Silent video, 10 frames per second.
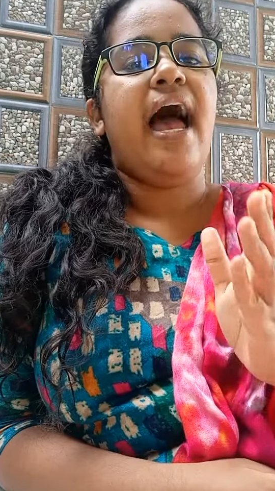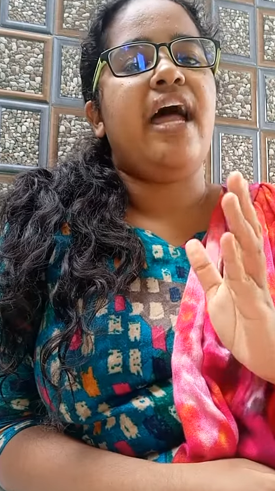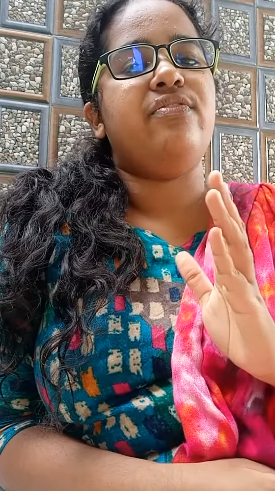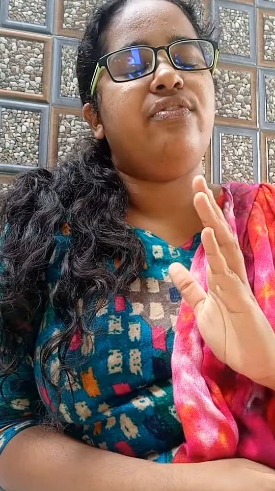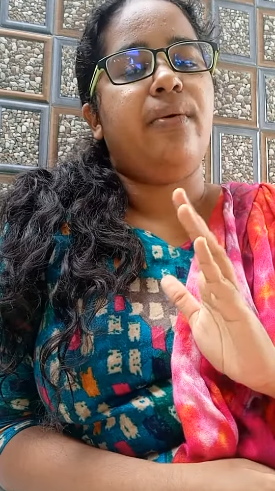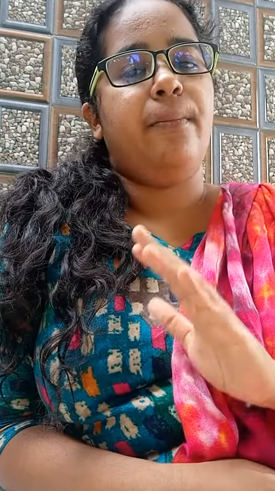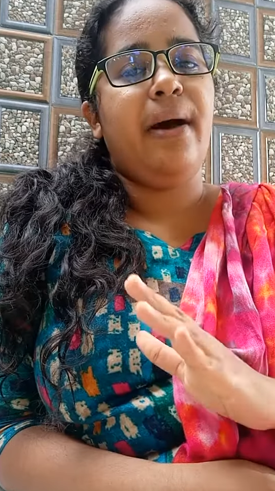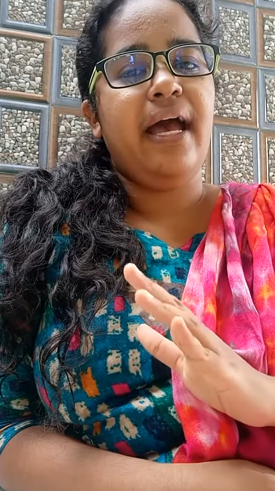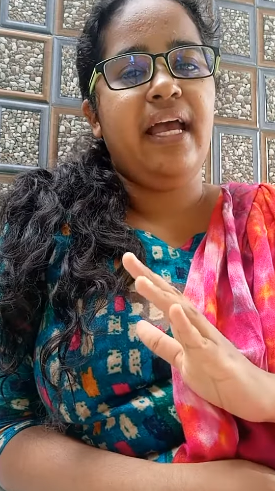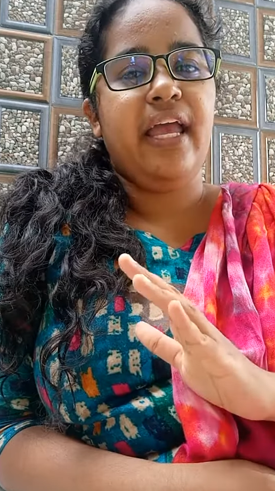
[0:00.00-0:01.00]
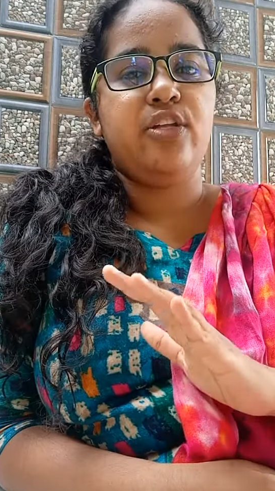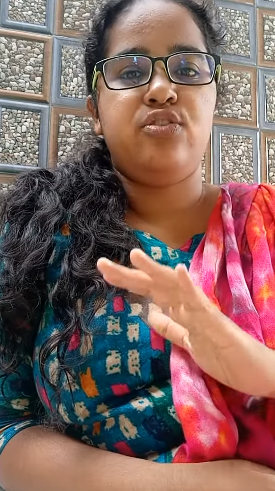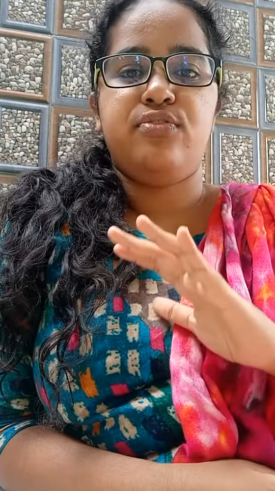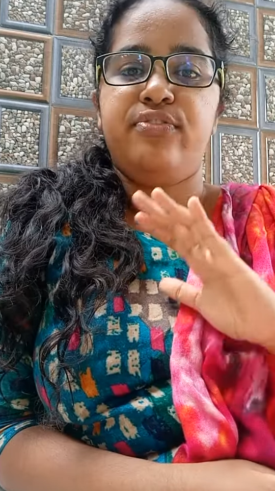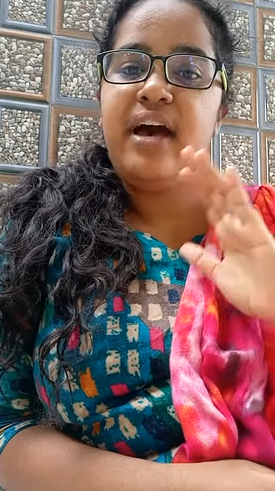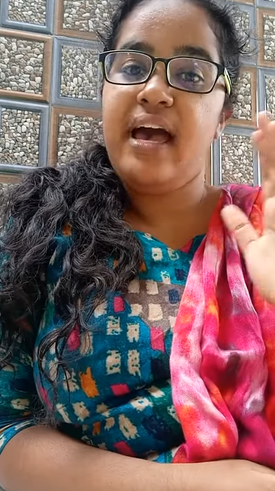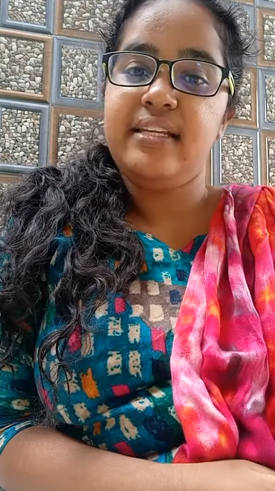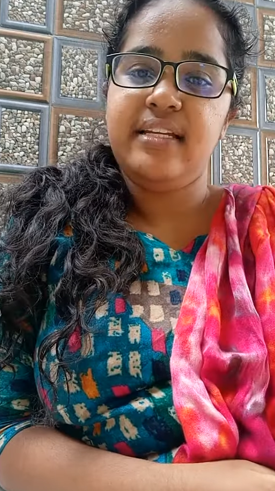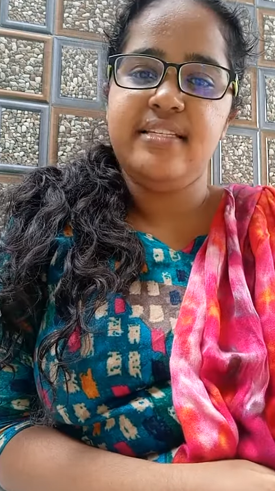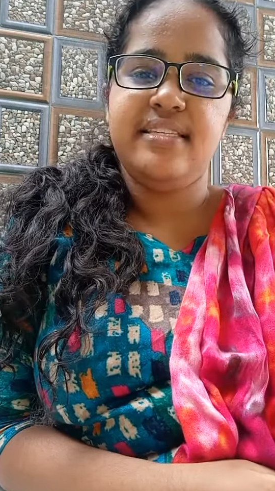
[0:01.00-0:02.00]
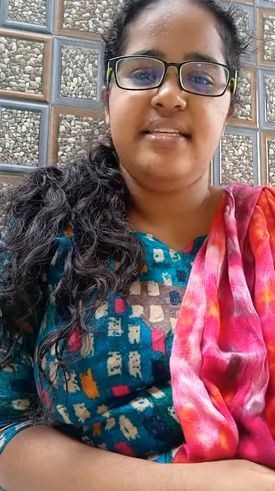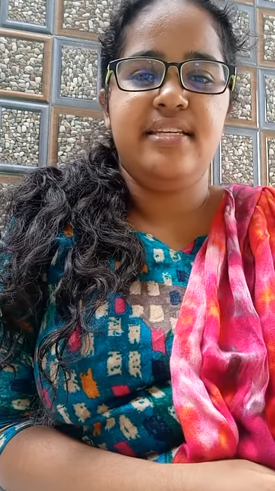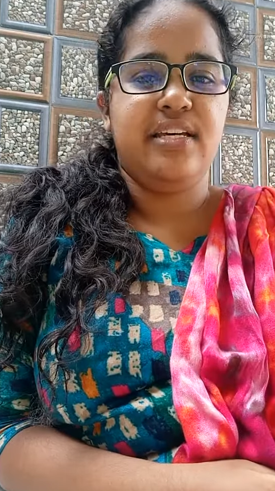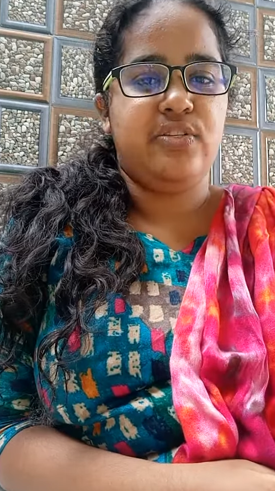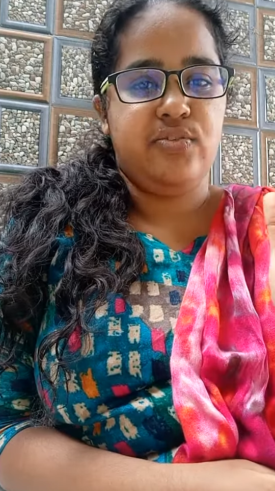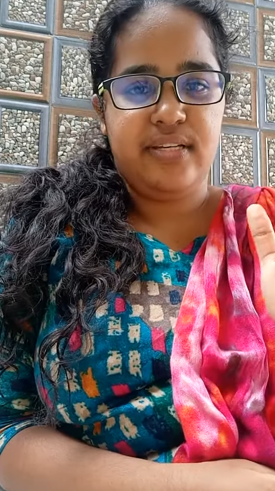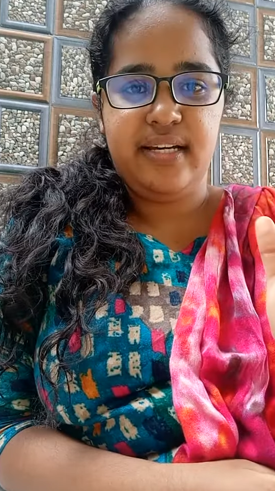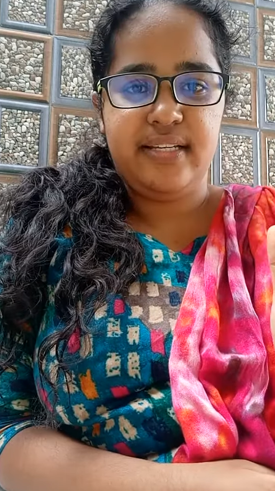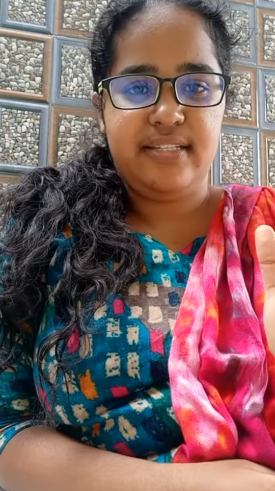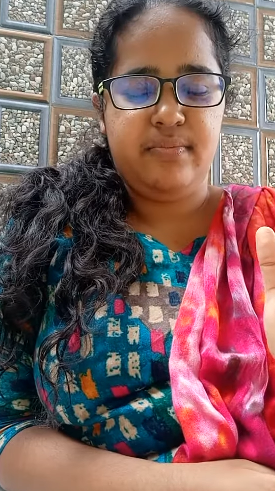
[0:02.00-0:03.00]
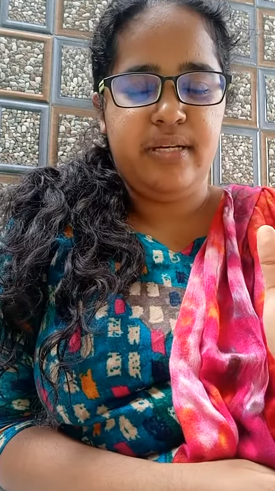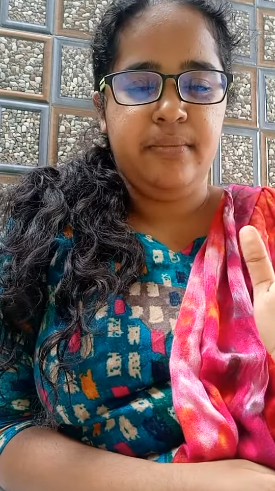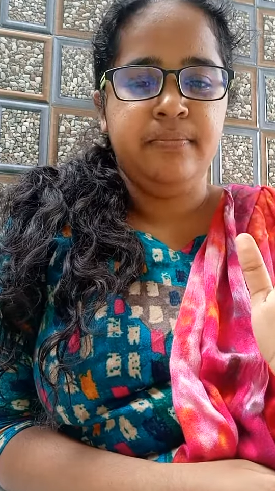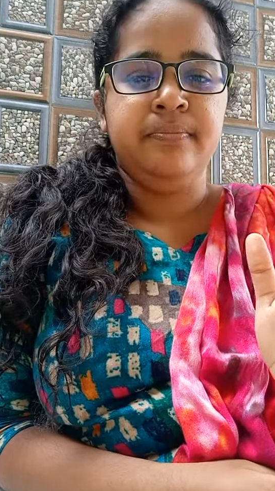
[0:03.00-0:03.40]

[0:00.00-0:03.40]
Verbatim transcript: and from packing to finally sending it to the customer.